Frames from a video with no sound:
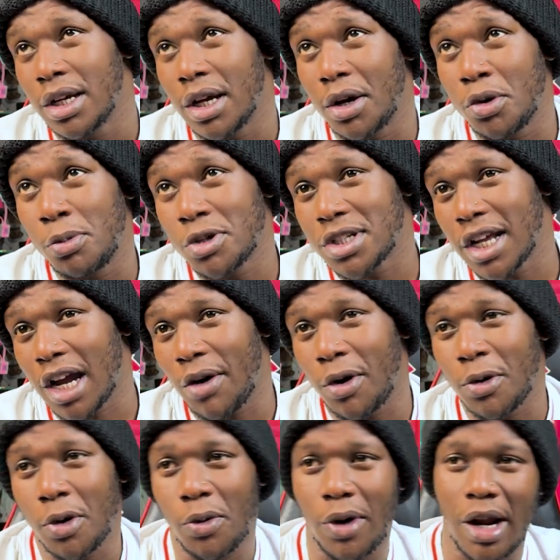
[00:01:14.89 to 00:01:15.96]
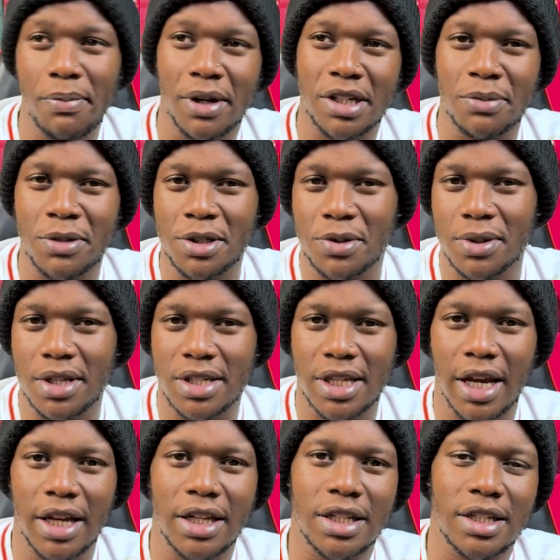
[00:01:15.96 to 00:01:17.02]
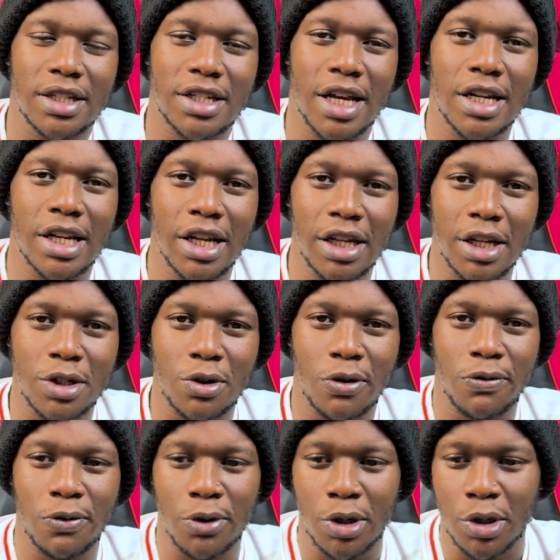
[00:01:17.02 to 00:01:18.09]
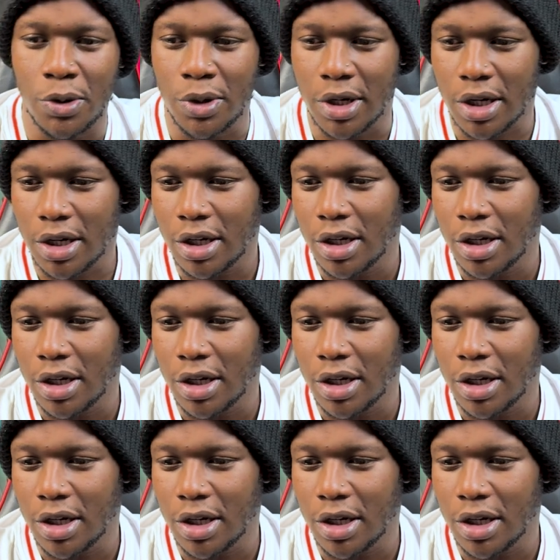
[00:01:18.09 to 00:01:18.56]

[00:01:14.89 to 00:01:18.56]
almost like a one-on-one, but a bit to the side. Tried laying it off for Duke.